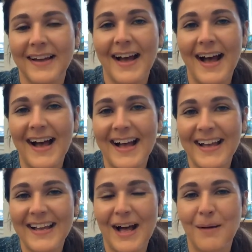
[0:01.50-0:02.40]

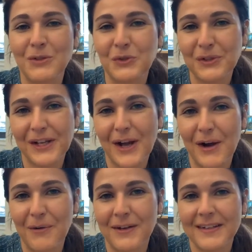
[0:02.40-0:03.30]
Hi, I'm Julia
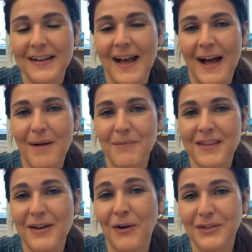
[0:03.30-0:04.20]
Owen. I'm
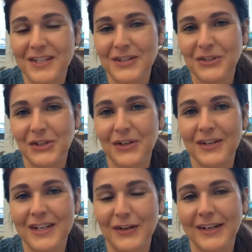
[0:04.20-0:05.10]
the art teacher
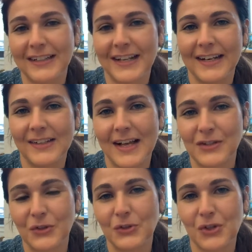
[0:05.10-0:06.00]
here at Hellenic
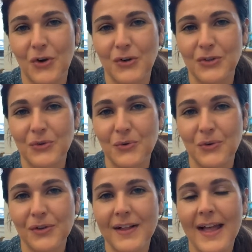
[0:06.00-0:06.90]
Classical Charter
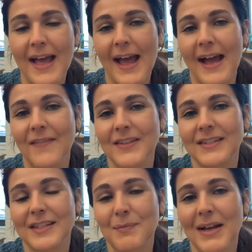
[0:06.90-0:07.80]
School, and this
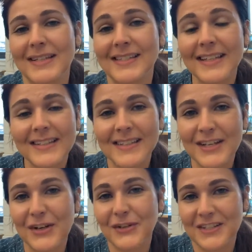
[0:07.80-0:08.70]
is my 6th
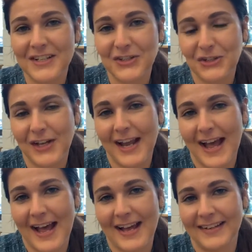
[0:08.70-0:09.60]
year teaching
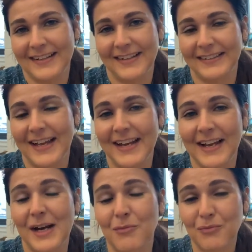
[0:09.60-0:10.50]
at Hellenic,
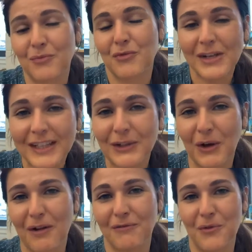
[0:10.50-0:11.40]
and I'm really
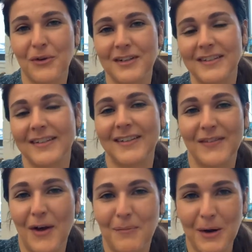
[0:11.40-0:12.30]
looking forward to
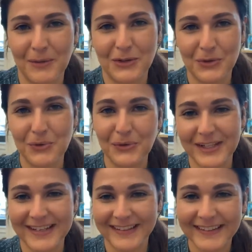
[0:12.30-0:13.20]
the upcoming school
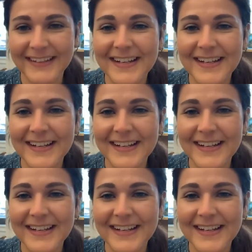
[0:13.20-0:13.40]
year.